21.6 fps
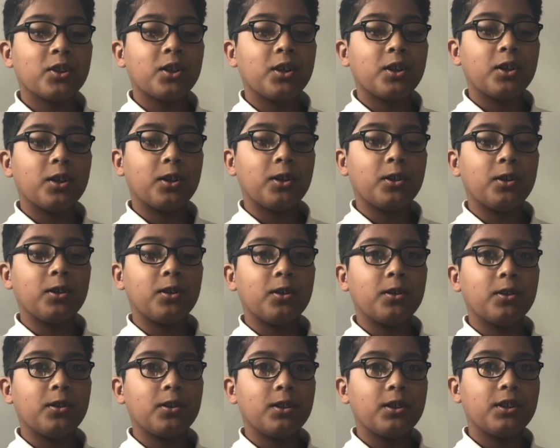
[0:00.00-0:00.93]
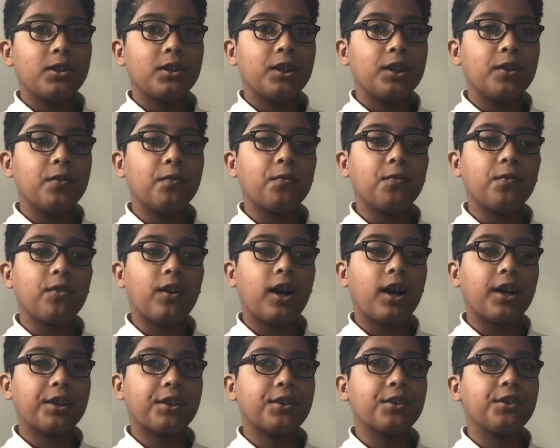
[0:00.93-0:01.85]
Uh, if
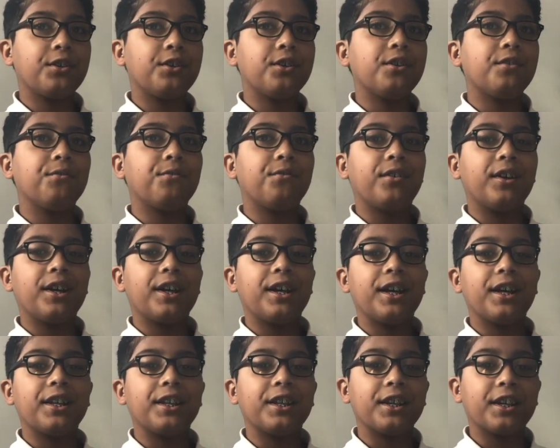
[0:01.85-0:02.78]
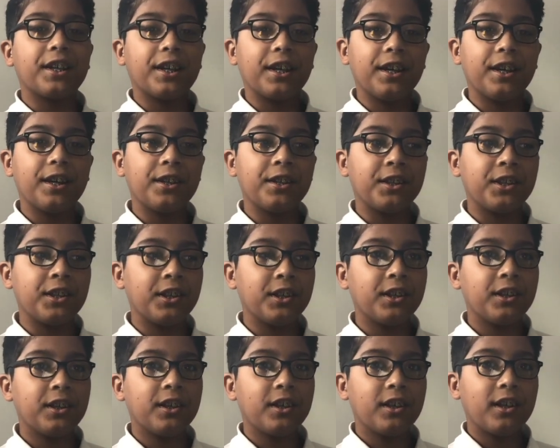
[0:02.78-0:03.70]
I could invent any
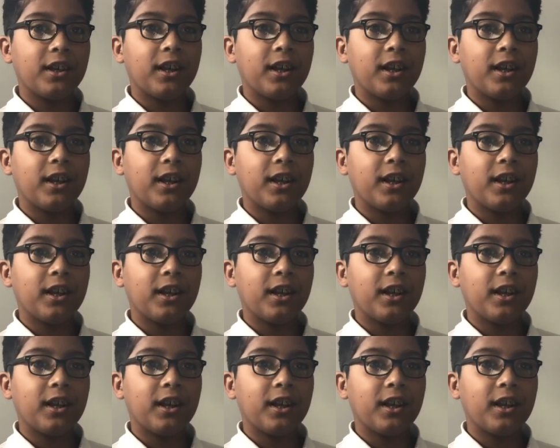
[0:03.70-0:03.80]
candy,